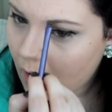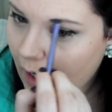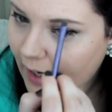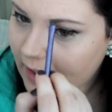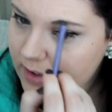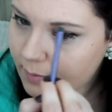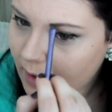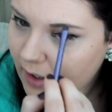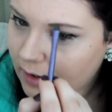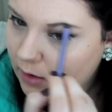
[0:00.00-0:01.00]
I guess I'm
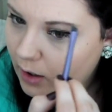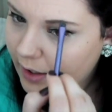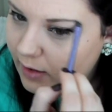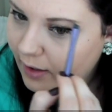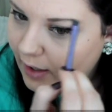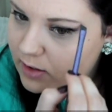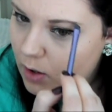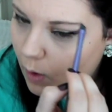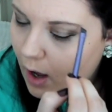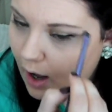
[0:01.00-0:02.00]
kind of lucky, like I
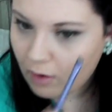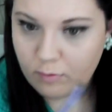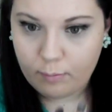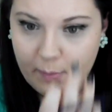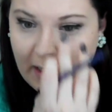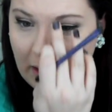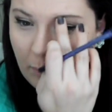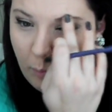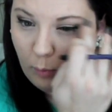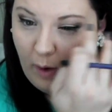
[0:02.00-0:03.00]
don't have many
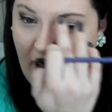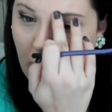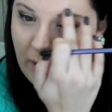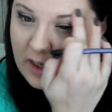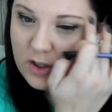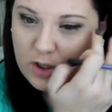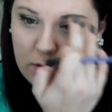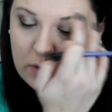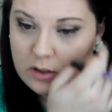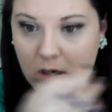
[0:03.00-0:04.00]
brow
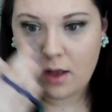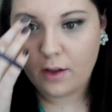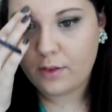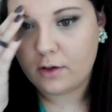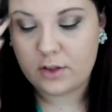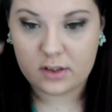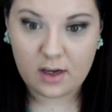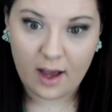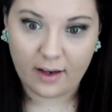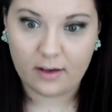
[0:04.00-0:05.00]
issues. They're just
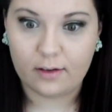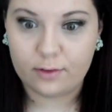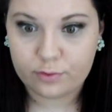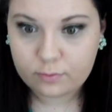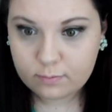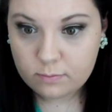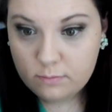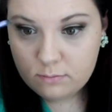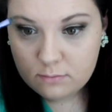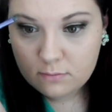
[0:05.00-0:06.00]
kind of
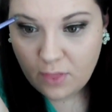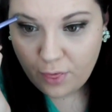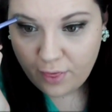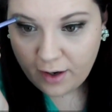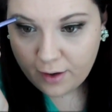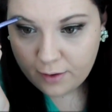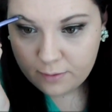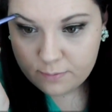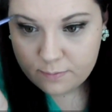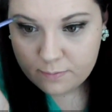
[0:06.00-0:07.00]
there.